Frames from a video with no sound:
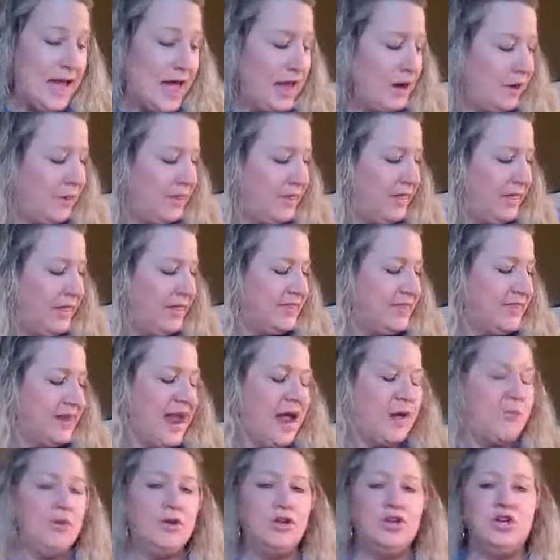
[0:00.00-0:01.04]
I don't think that I
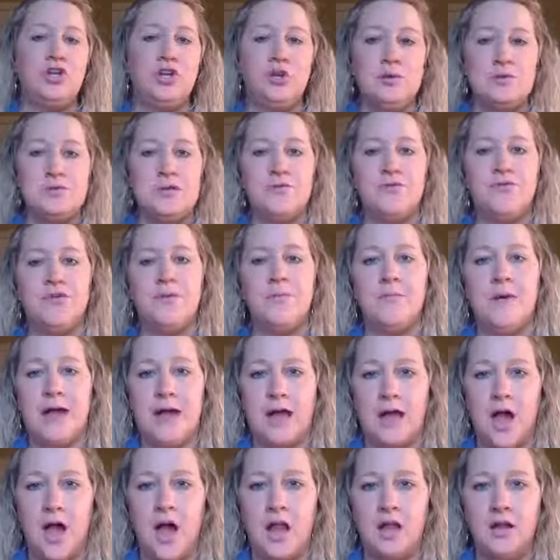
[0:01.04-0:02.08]
would use it for my
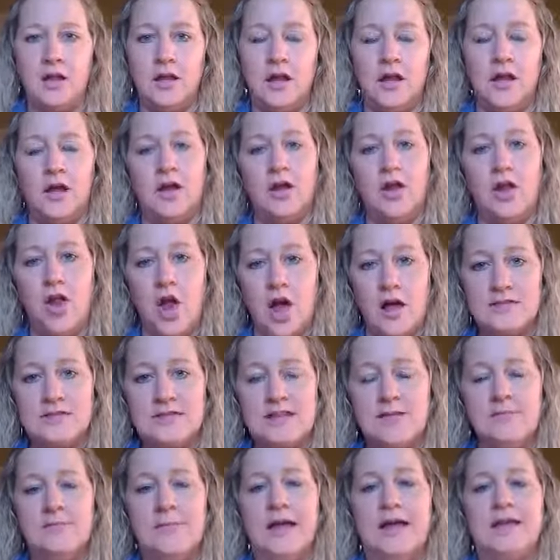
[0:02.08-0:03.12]

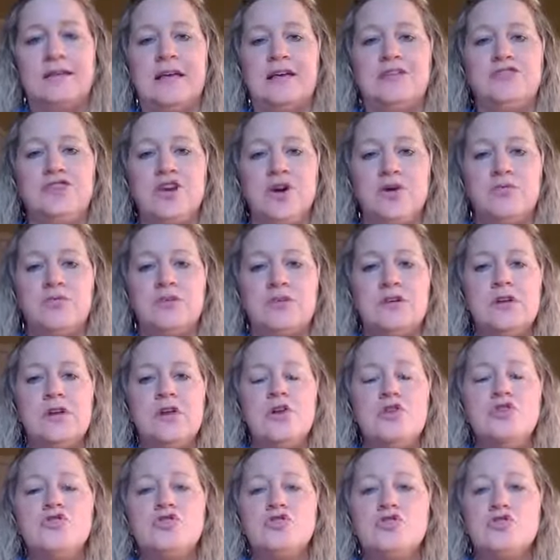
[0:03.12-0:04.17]
closet because I don't
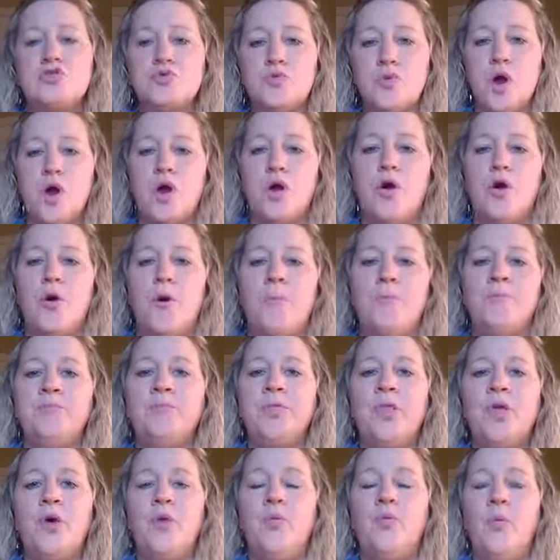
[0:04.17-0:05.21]
struggle
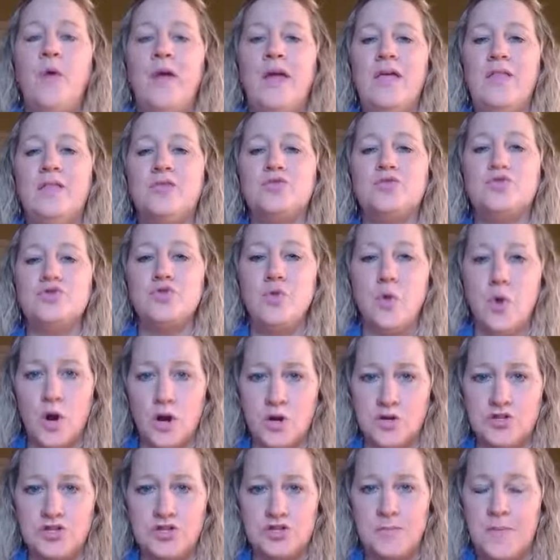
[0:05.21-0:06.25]
with
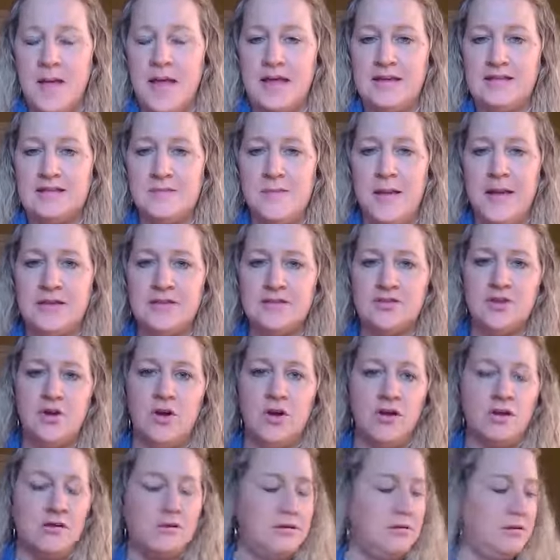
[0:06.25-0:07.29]
storage space based
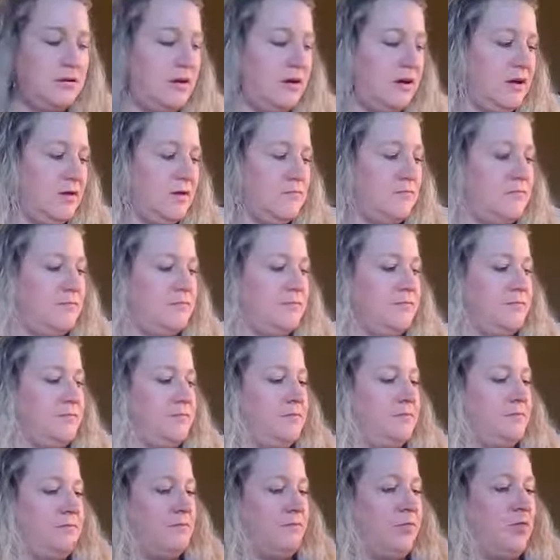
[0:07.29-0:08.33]
on
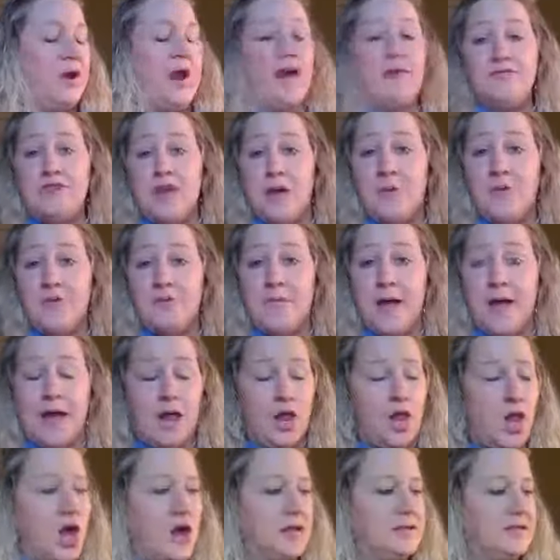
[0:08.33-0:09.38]
what I've done with my
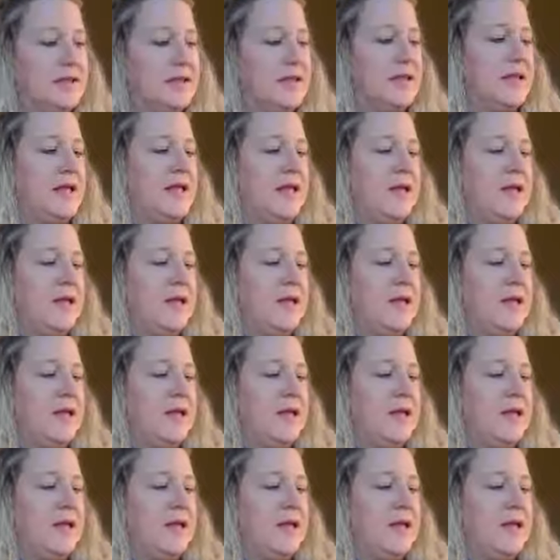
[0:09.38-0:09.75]
closet.